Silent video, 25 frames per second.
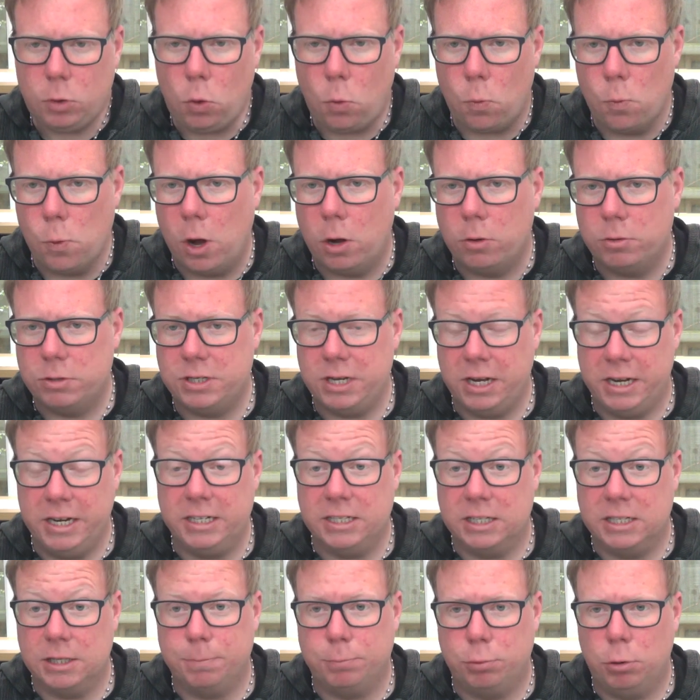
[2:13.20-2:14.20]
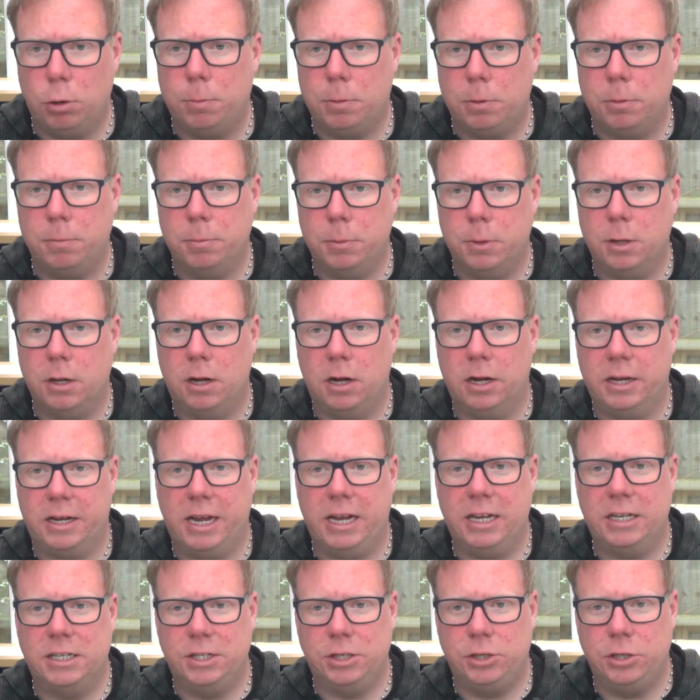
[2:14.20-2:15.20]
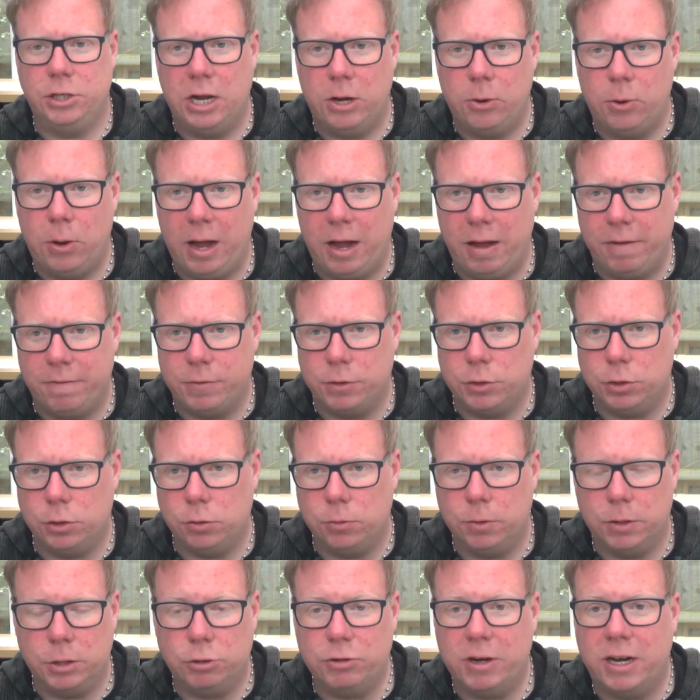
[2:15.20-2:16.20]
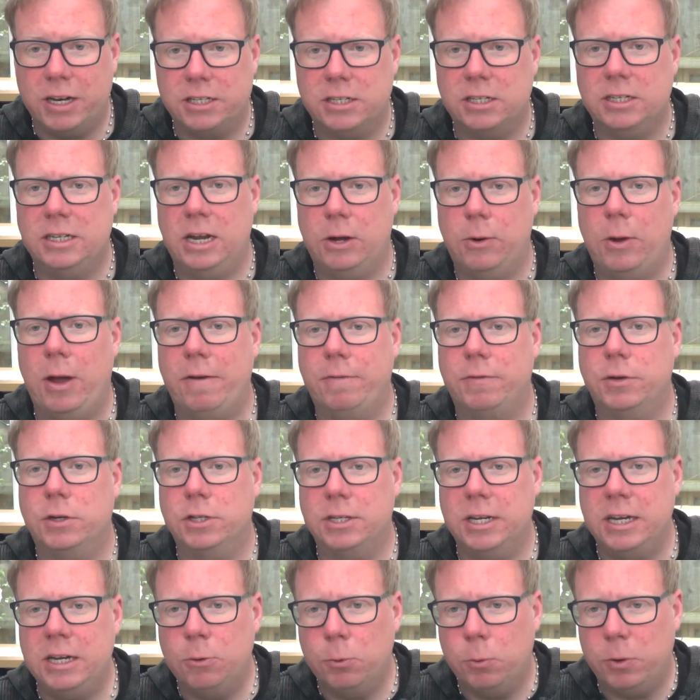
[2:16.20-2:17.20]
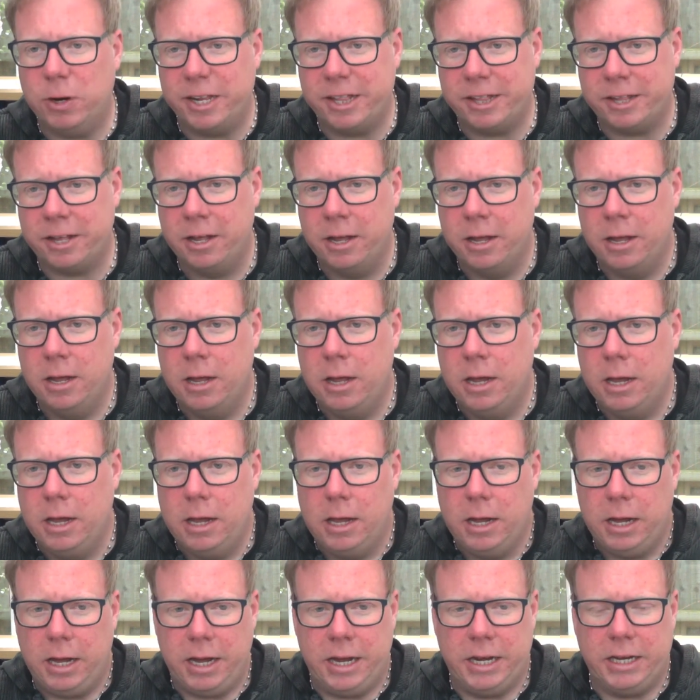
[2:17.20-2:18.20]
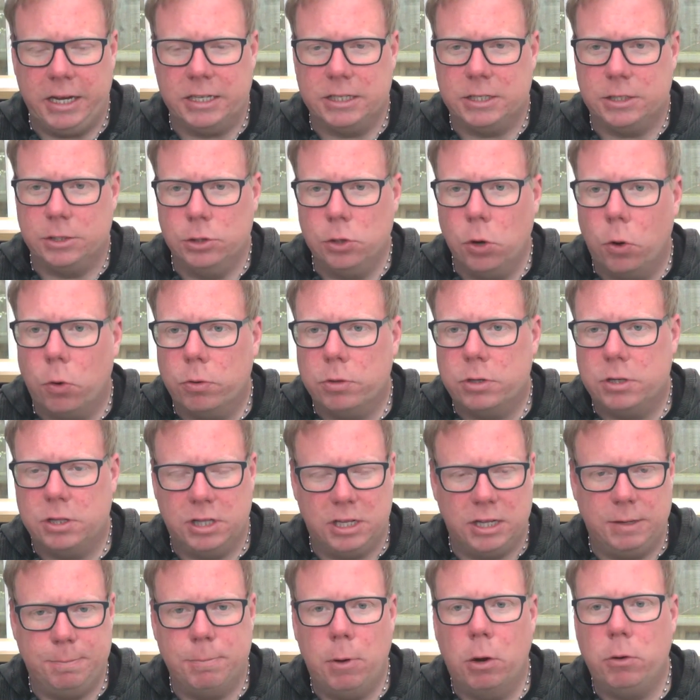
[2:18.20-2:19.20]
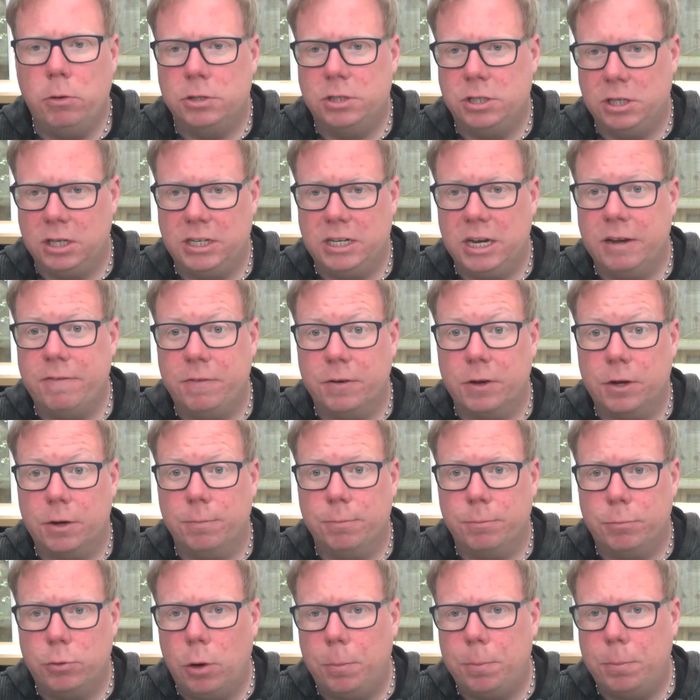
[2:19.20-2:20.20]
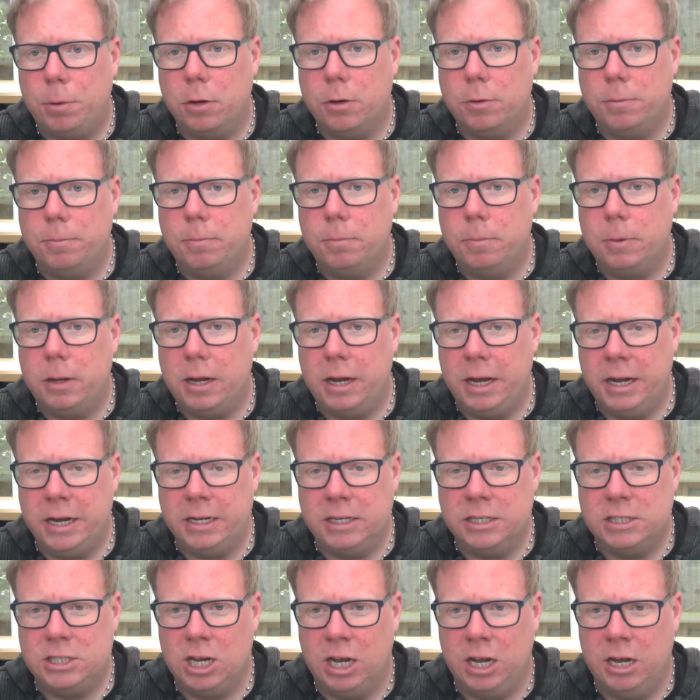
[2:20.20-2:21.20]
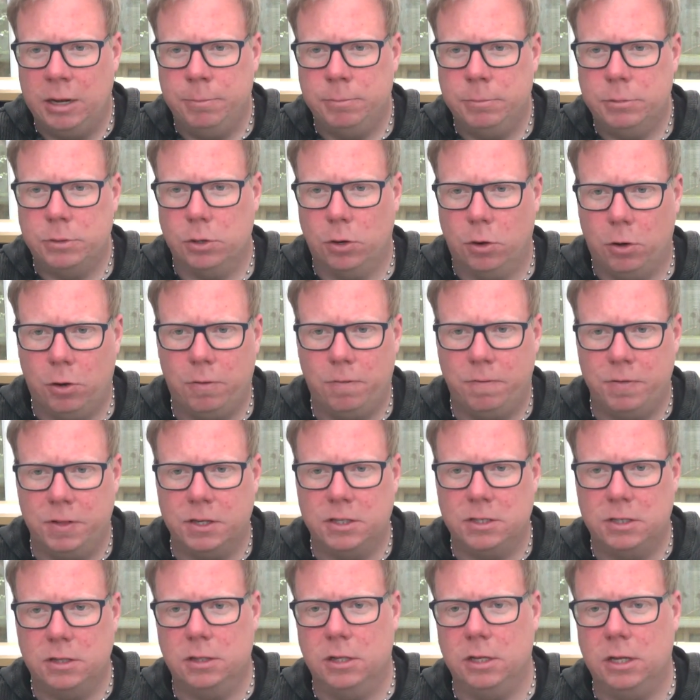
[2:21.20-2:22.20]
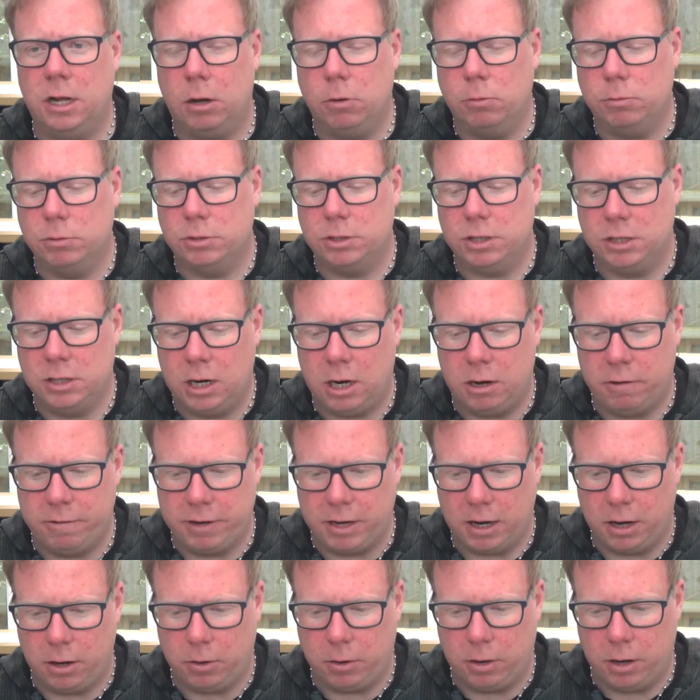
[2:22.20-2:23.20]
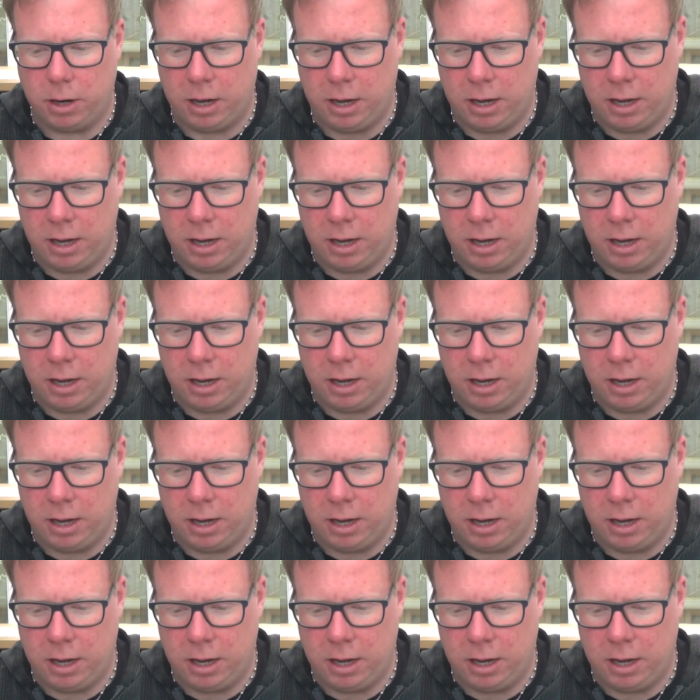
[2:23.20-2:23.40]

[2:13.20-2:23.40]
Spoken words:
whilst is the problem that I guess you now have to address and now have to deal with, is not the most significant problem in terms of the whole scenario.